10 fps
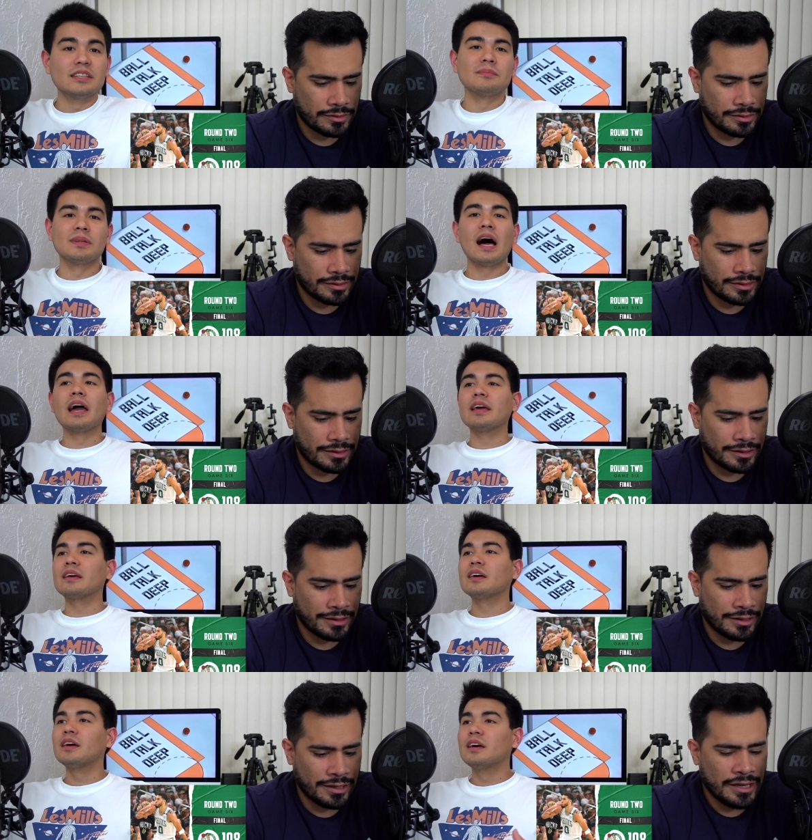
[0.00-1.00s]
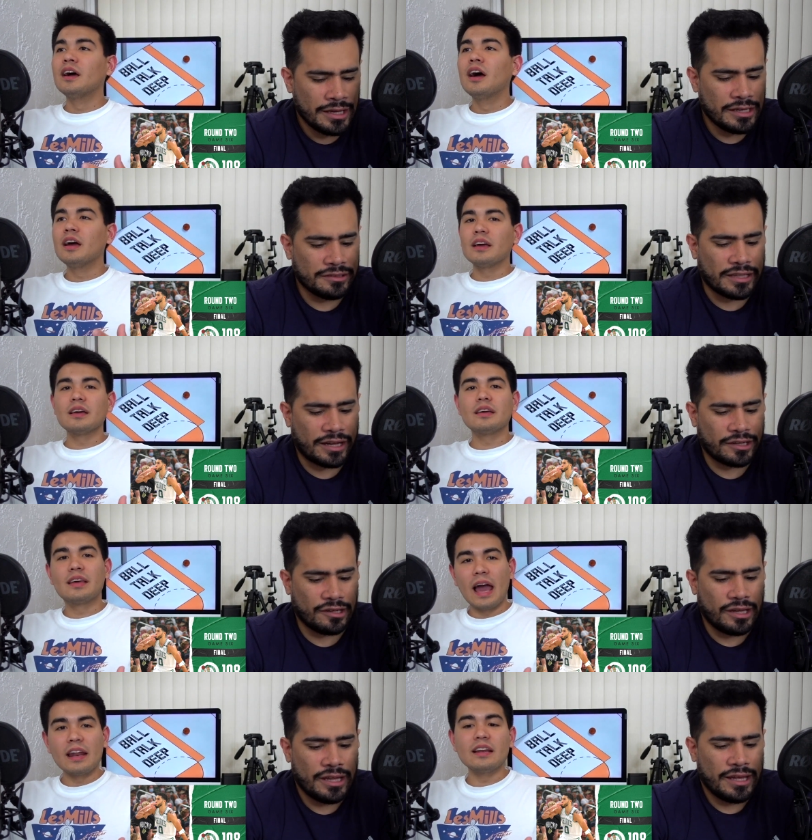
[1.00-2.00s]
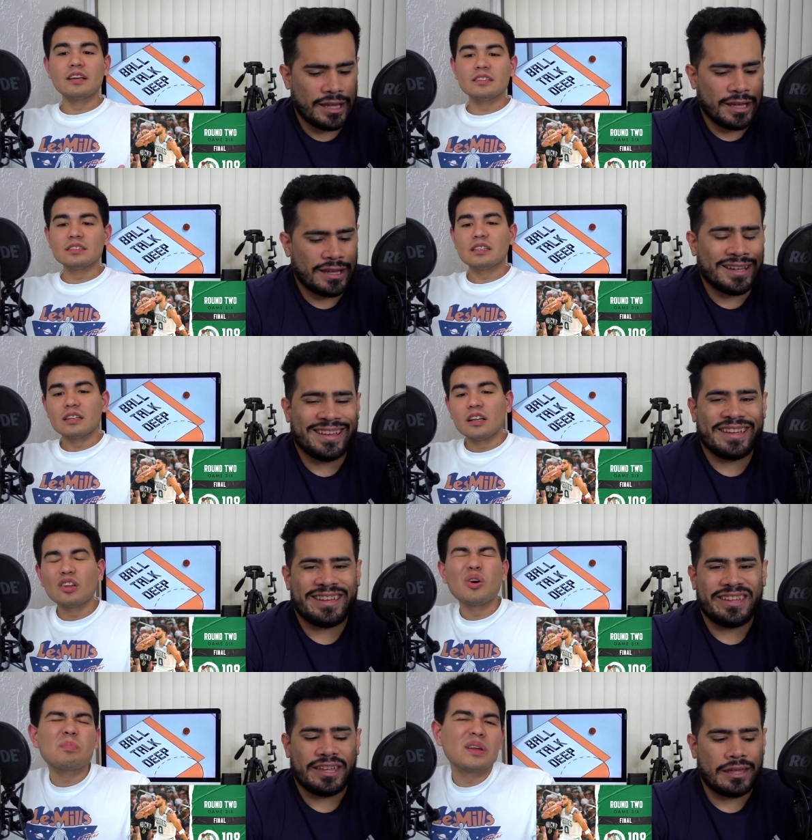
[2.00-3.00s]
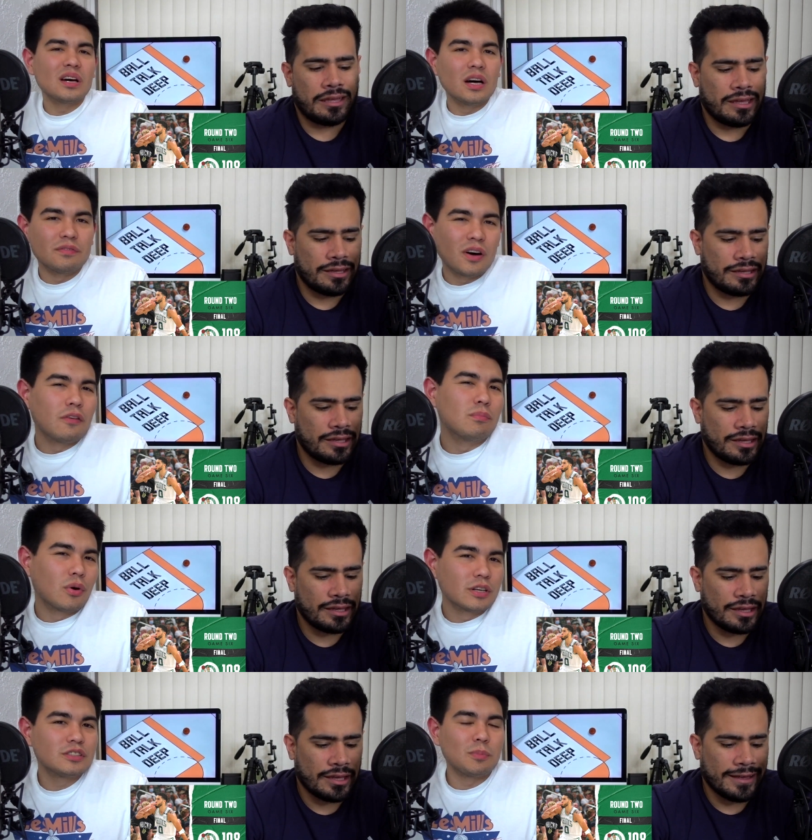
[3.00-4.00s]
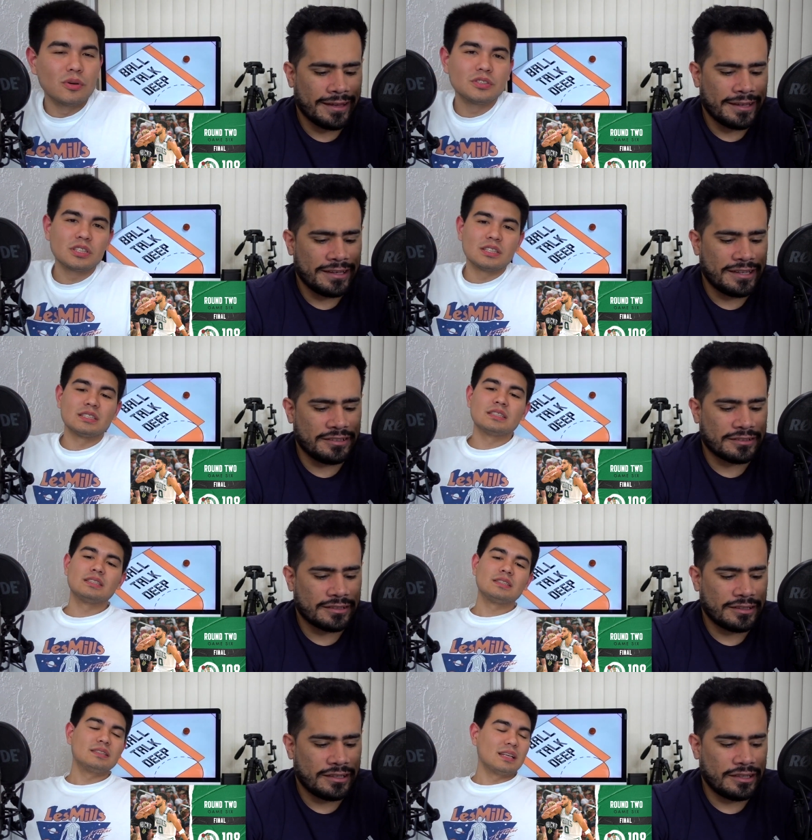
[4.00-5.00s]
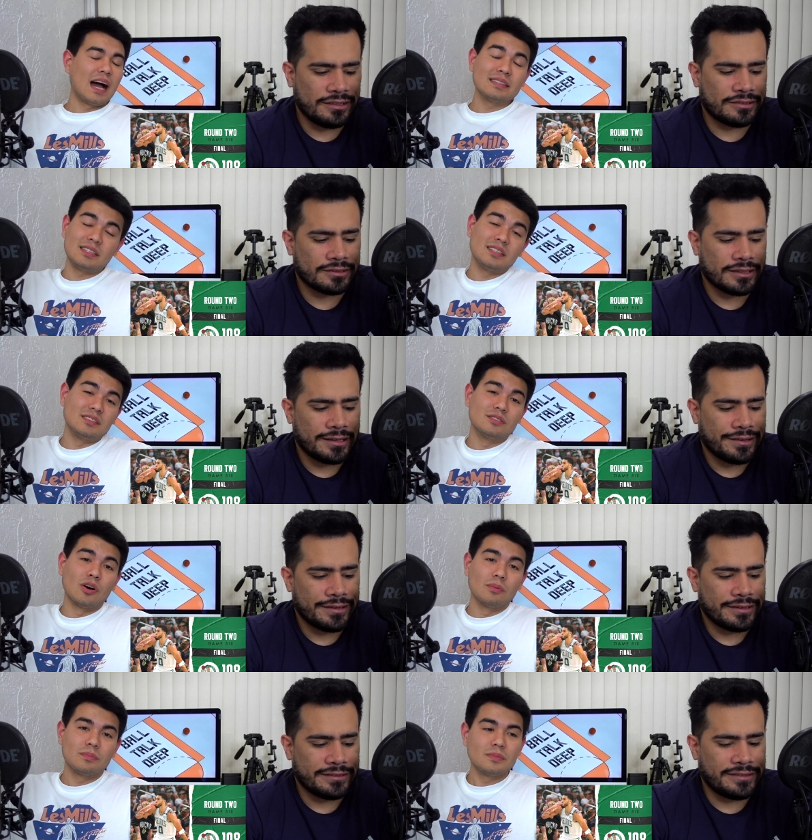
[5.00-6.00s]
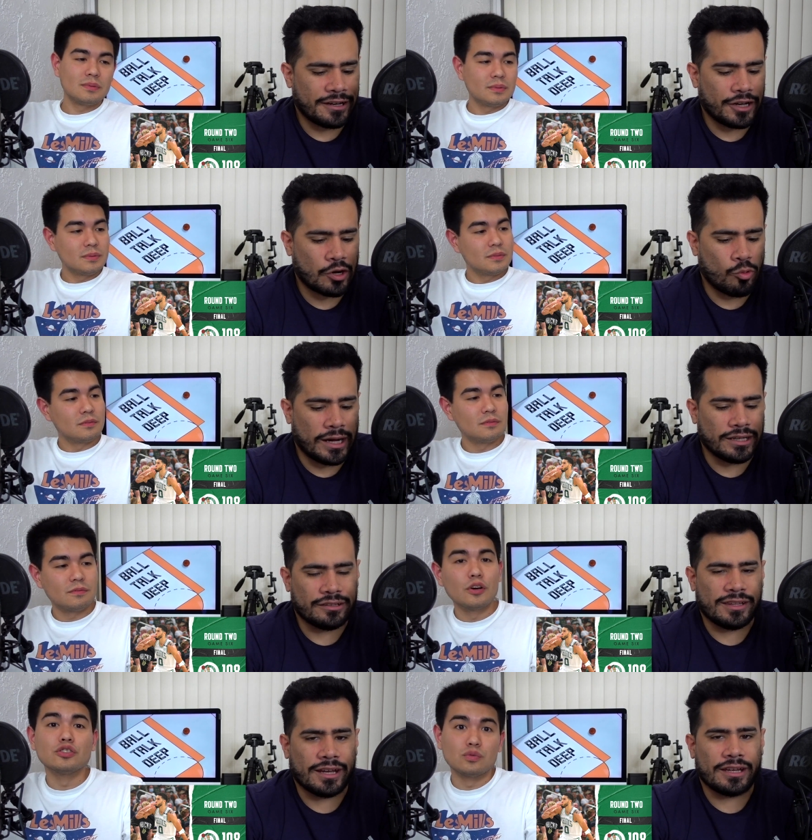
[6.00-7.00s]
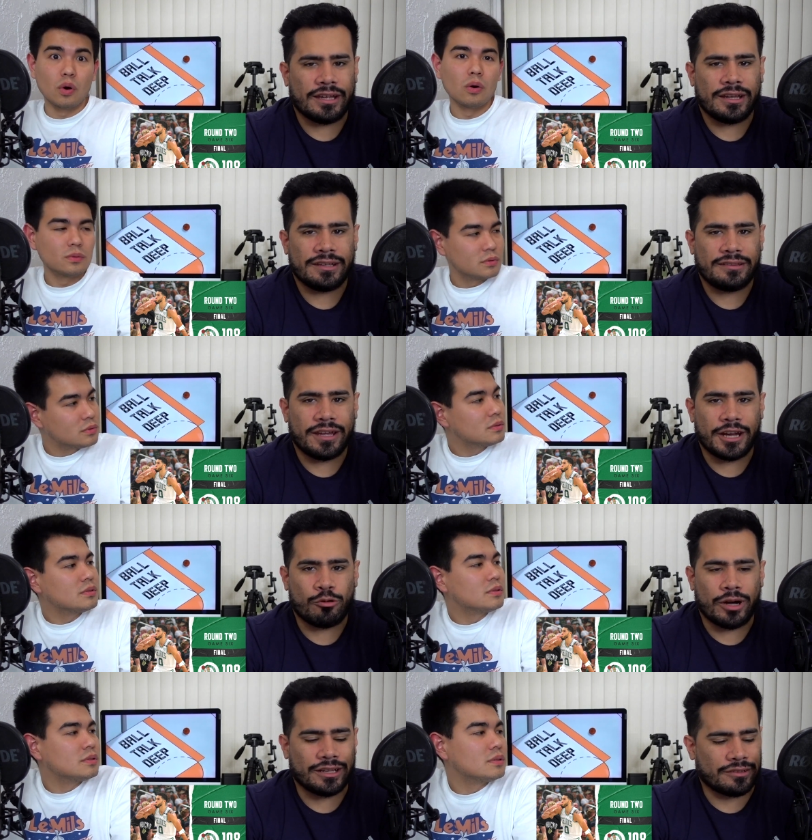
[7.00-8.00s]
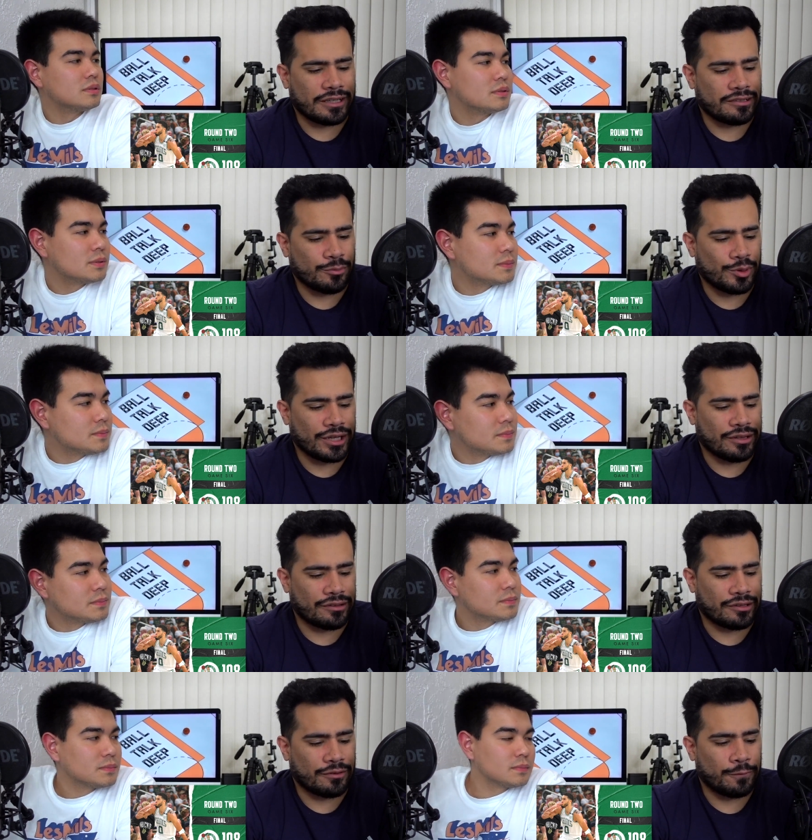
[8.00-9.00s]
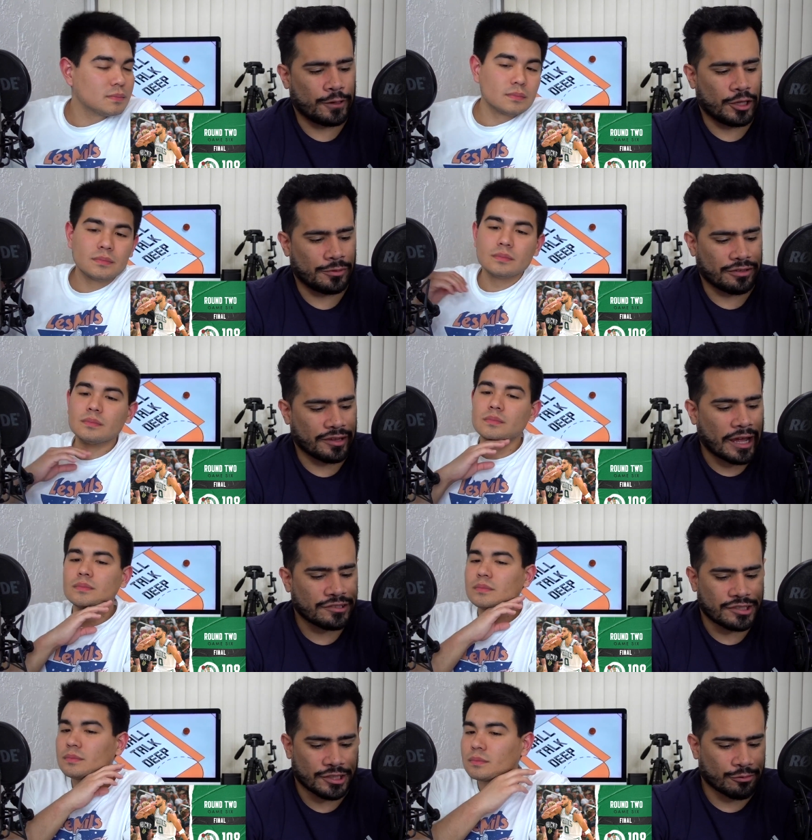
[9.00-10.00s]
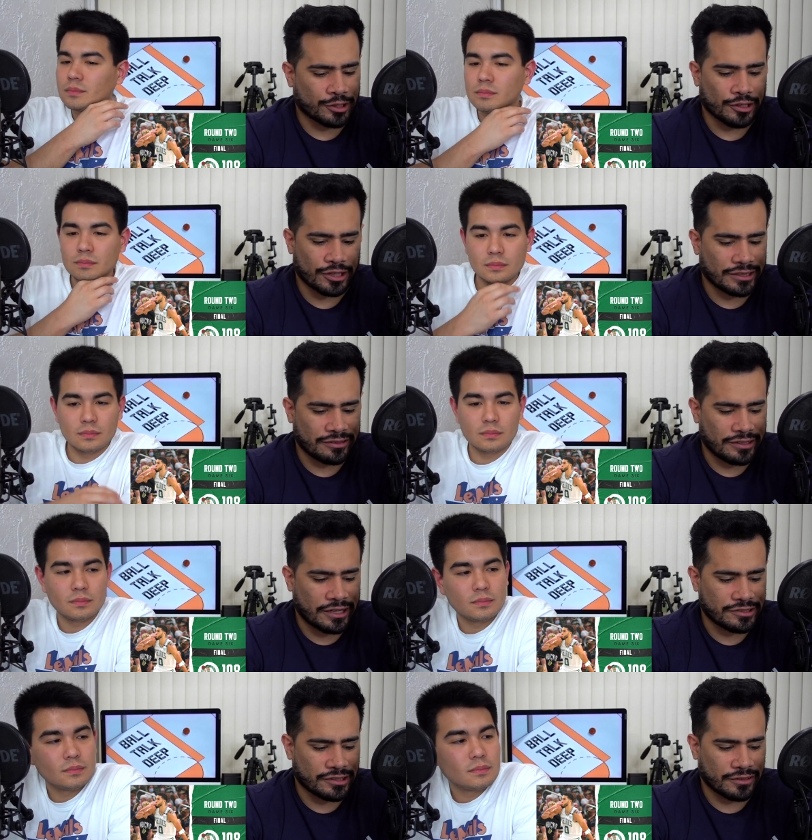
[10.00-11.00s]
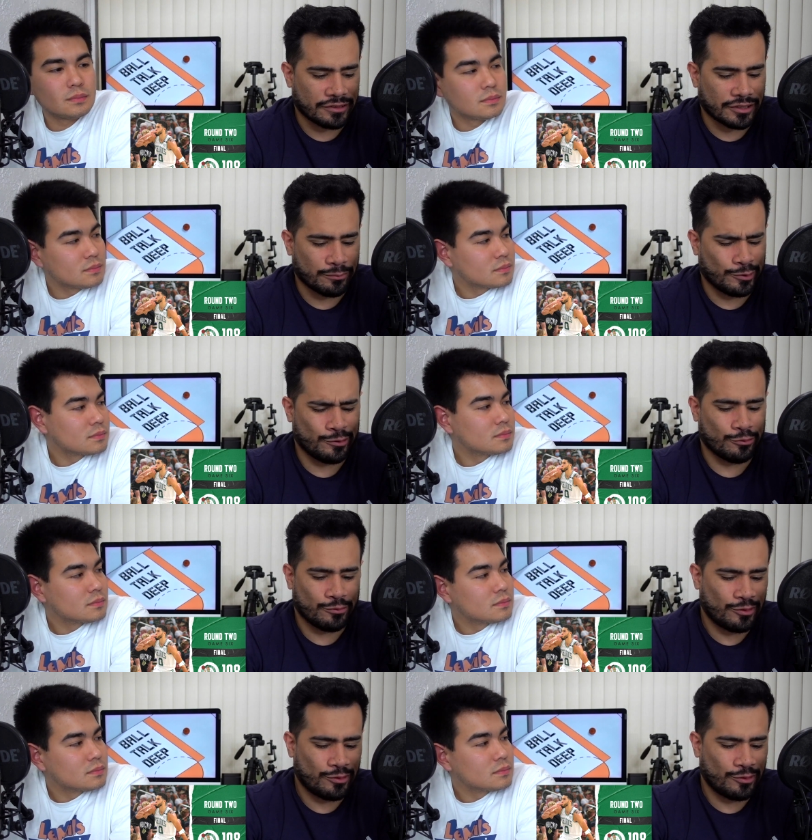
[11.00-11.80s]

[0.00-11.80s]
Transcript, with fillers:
Speaker 1: him like he's not gonna getting his a little bit of, of more exposure because He's, I think he's dope.
Speaker 2: Derrick White is First not role. Derrick White is not somebody that's gonna fill up the stat sheet. When you look at the stat sheet, it's like, bro,